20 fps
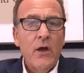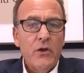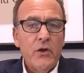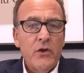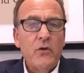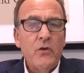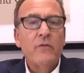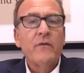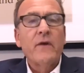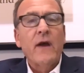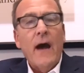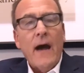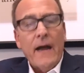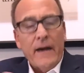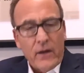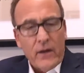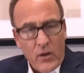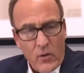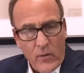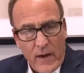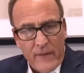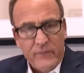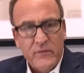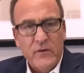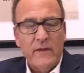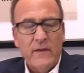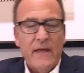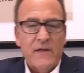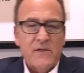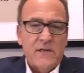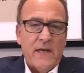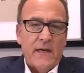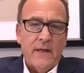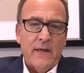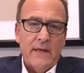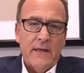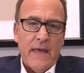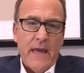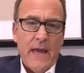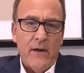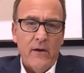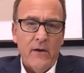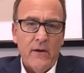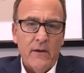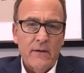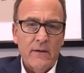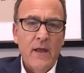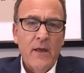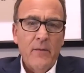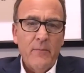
you've got to go after that second candidate